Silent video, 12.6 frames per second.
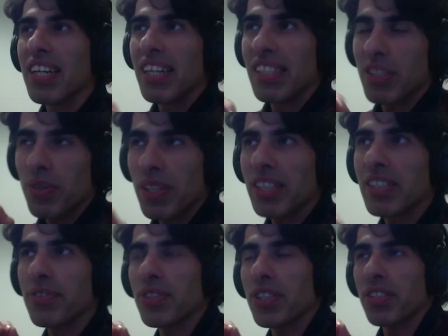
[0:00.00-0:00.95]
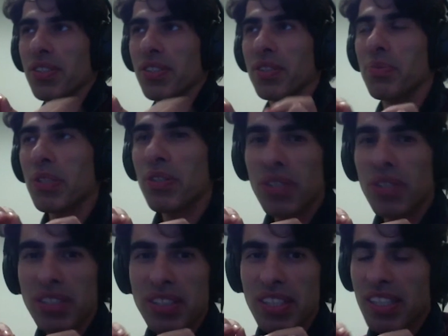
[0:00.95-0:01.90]
it's really difficult
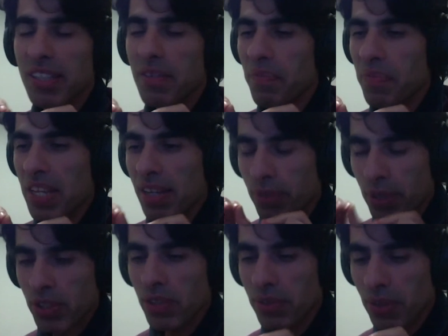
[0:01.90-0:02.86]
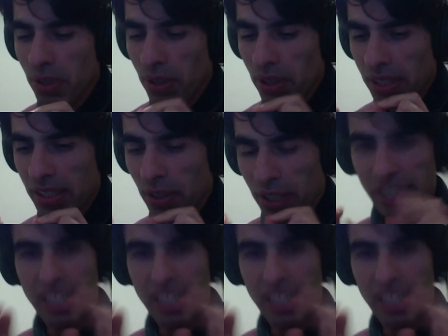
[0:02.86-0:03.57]
because, first of all, okay,